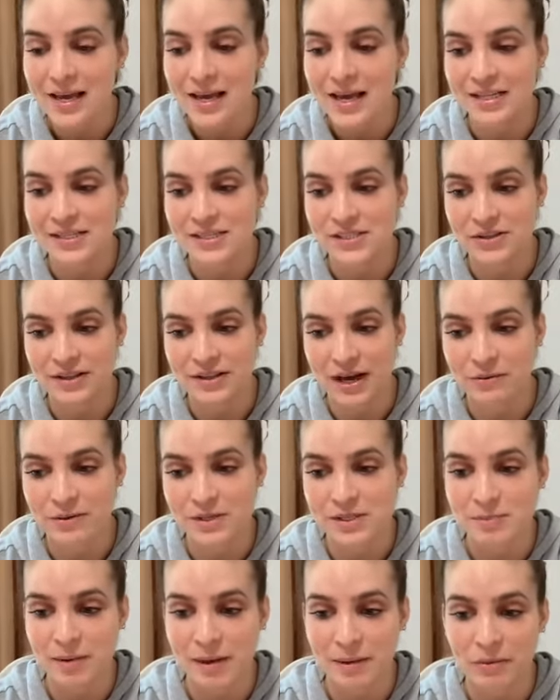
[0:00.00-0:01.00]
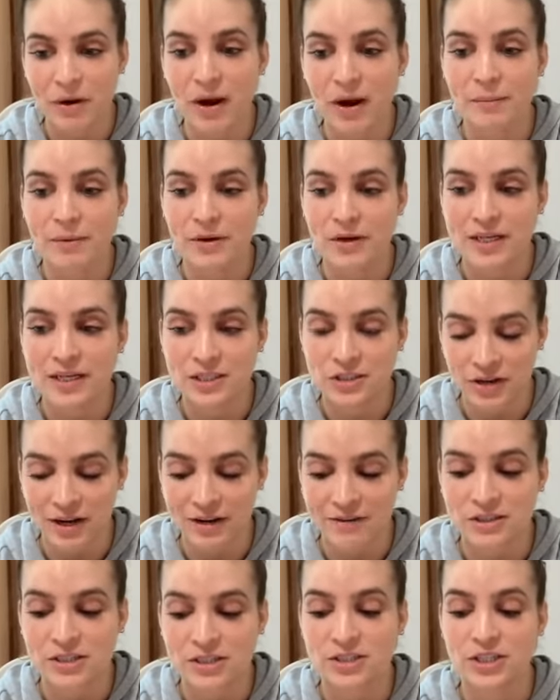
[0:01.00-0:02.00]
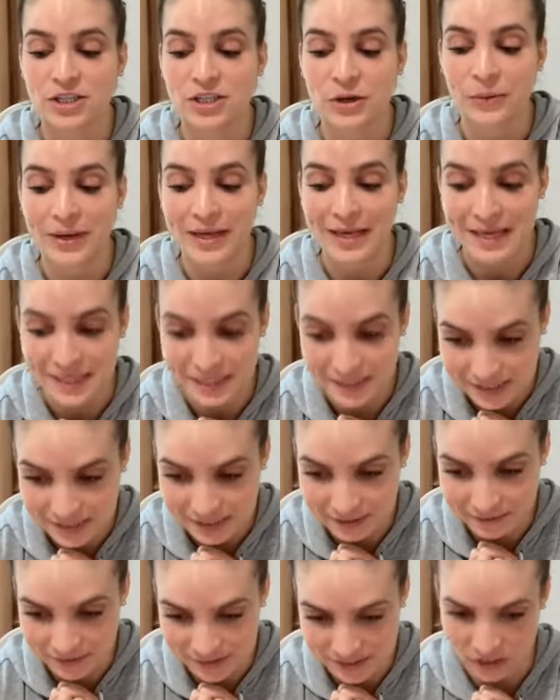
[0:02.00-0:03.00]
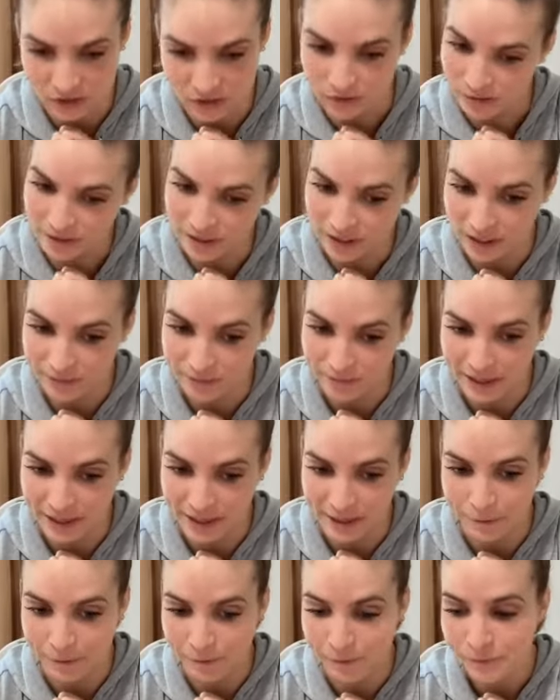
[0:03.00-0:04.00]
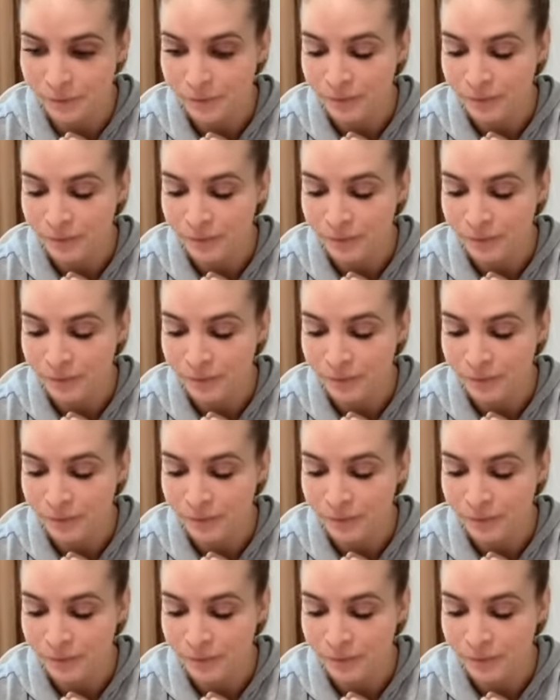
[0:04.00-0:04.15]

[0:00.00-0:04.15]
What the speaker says: And so that was my primary driver to going into physical therapy.